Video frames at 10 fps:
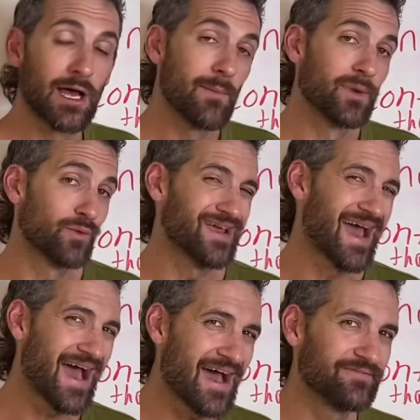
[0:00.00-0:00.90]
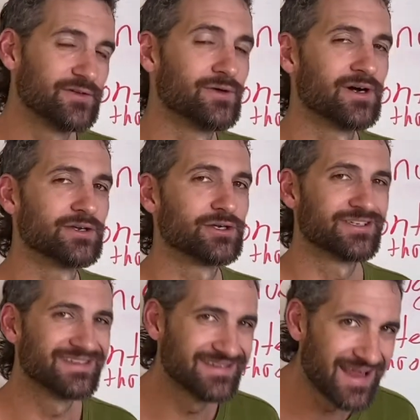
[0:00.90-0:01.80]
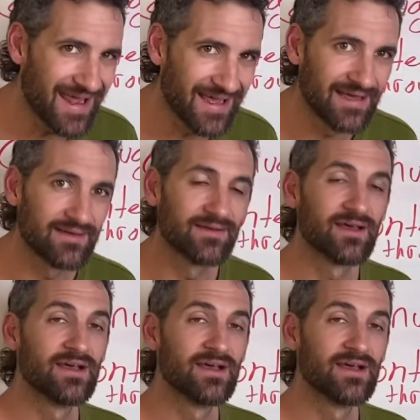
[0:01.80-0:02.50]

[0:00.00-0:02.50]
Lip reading: But we have to understand